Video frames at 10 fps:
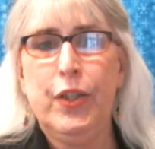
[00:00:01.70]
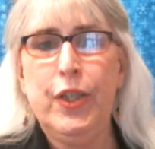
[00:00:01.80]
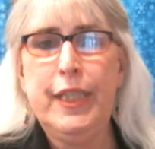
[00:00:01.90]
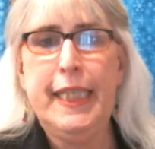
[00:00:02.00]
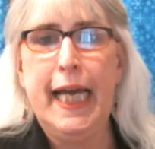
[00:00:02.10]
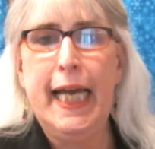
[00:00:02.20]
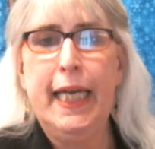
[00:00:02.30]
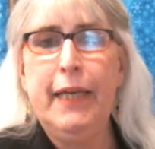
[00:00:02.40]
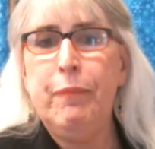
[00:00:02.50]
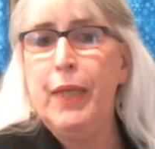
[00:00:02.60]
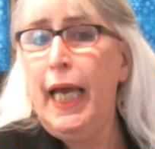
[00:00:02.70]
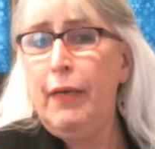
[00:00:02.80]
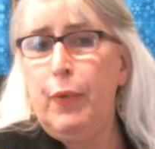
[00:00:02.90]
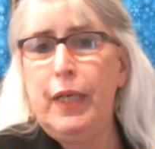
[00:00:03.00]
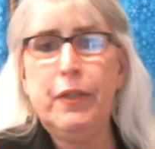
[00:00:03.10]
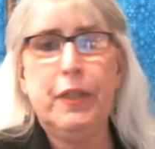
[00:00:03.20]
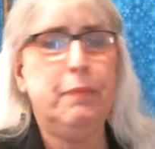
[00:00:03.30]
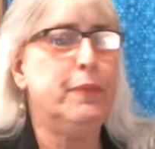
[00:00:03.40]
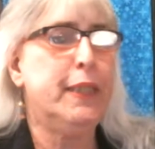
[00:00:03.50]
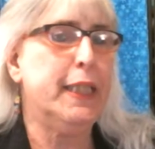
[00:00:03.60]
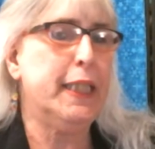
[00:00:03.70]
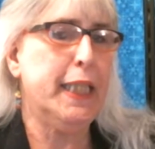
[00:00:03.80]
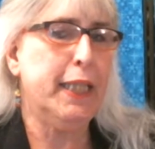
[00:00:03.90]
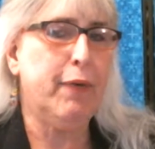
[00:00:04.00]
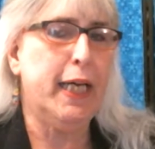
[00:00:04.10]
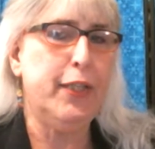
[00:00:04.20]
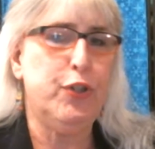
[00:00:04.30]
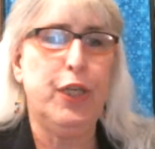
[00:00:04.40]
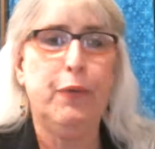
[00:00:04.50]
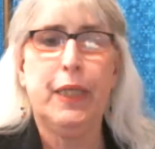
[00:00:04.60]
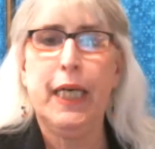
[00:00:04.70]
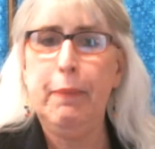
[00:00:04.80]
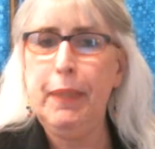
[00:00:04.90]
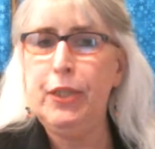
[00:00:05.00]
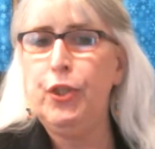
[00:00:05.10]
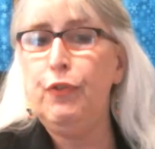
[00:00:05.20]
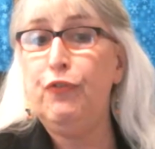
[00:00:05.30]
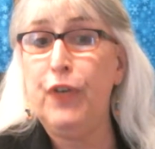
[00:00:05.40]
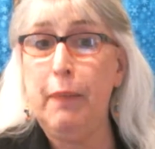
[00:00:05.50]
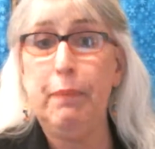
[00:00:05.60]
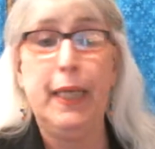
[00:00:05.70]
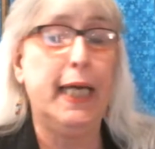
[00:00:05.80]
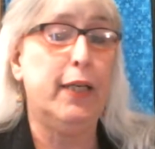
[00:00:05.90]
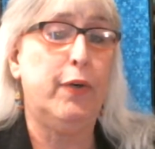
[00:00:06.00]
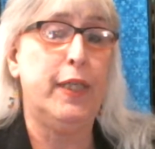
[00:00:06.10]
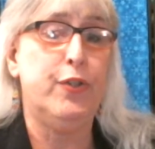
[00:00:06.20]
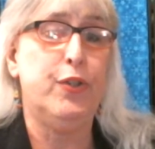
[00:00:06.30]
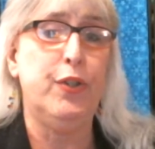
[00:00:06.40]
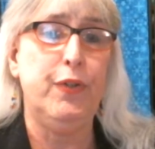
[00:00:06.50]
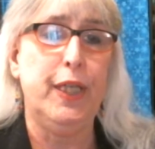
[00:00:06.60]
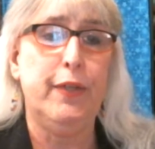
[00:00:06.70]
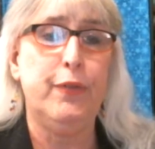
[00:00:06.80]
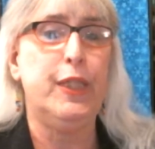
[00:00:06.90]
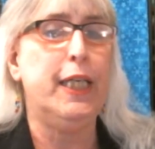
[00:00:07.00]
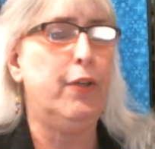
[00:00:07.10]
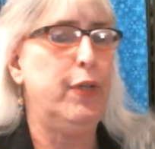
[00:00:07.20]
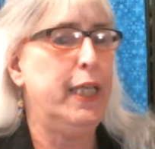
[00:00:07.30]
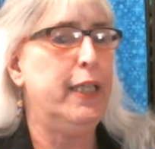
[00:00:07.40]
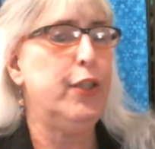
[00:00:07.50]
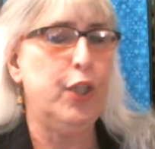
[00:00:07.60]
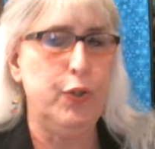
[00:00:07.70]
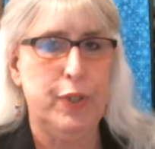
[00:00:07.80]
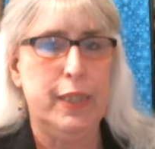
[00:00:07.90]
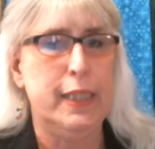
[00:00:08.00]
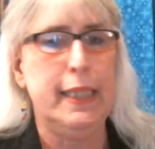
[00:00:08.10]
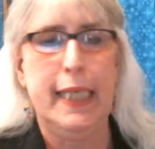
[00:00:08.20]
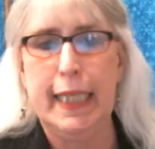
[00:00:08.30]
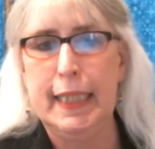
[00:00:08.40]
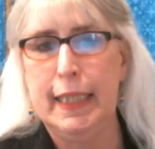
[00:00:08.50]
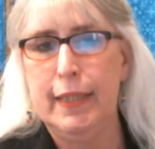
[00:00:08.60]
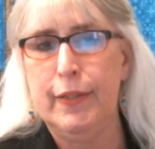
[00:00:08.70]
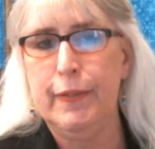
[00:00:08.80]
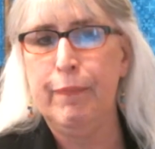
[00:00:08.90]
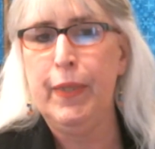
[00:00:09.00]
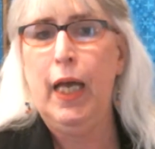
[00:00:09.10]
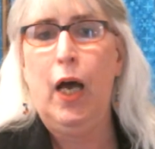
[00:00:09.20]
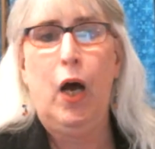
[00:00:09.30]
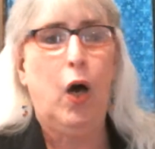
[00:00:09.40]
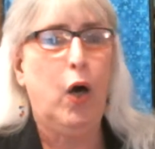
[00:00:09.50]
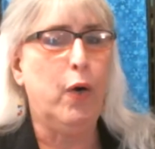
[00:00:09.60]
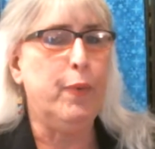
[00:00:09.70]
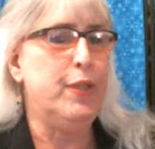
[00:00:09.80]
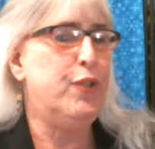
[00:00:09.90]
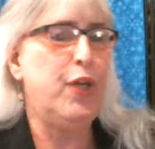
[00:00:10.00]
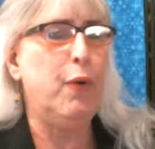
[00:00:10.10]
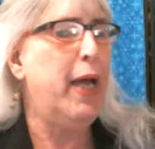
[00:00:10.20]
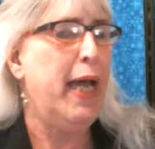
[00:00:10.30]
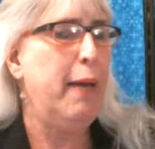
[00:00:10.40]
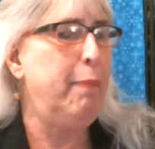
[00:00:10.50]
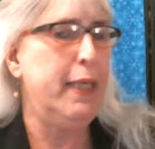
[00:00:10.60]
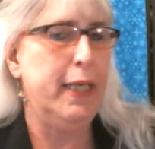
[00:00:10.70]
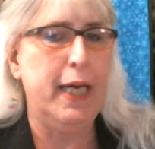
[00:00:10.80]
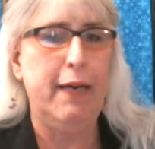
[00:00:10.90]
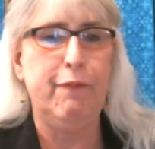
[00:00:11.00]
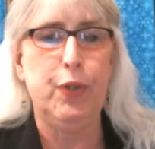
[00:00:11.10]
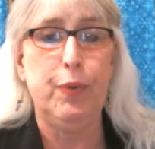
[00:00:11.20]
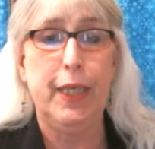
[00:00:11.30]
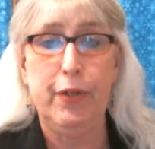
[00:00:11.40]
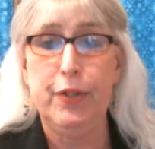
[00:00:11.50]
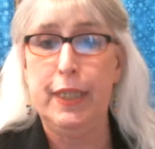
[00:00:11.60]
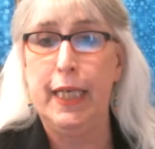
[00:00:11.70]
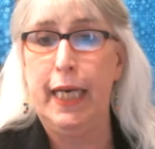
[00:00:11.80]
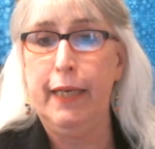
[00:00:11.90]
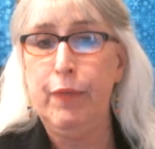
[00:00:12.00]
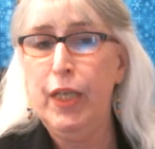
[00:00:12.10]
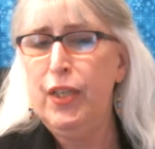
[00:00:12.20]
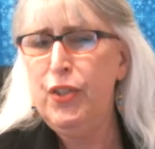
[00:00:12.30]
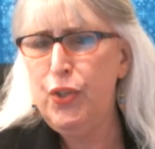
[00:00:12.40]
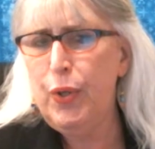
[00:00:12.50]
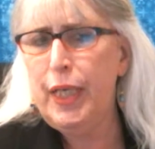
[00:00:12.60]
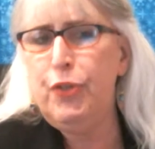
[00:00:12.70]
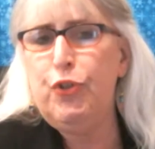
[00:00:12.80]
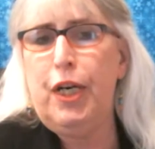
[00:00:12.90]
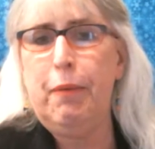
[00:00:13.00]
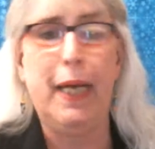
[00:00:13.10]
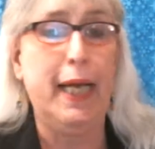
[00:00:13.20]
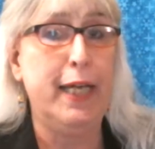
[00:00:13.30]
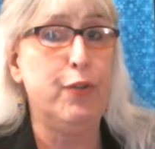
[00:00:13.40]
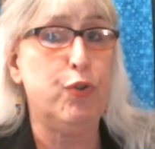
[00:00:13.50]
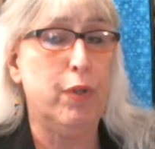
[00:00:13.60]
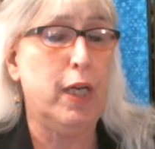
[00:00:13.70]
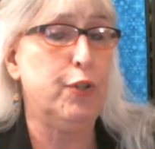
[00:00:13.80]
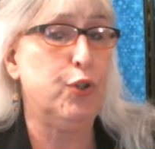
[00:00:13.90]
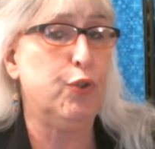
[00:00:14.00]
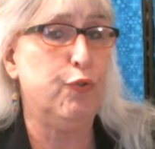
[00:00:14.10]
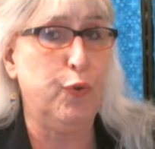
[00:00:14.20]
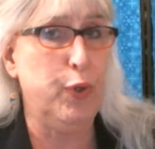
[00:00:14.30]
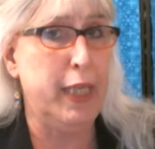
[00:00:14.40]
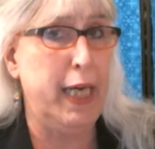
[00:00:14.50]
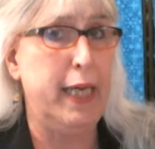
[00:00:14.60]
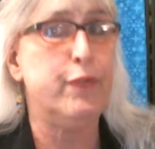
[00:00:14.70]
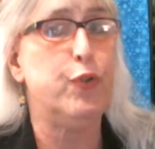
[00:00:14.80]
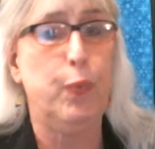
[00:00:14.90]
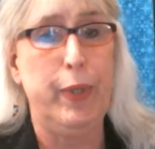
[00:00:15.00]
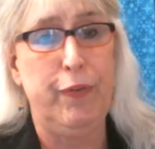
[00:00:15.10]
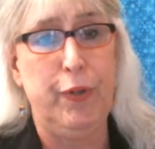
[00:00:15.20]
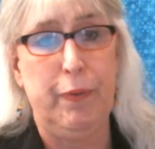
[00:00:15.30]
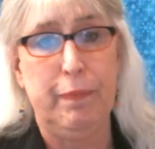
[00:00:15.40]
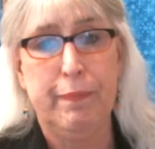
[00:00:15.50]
Good day, and welcome to the Lillyroddyshow, coming to you from the LRS studios here in Houston, Texas. Always so happy to have you here today so I can share my astrological forecast with you.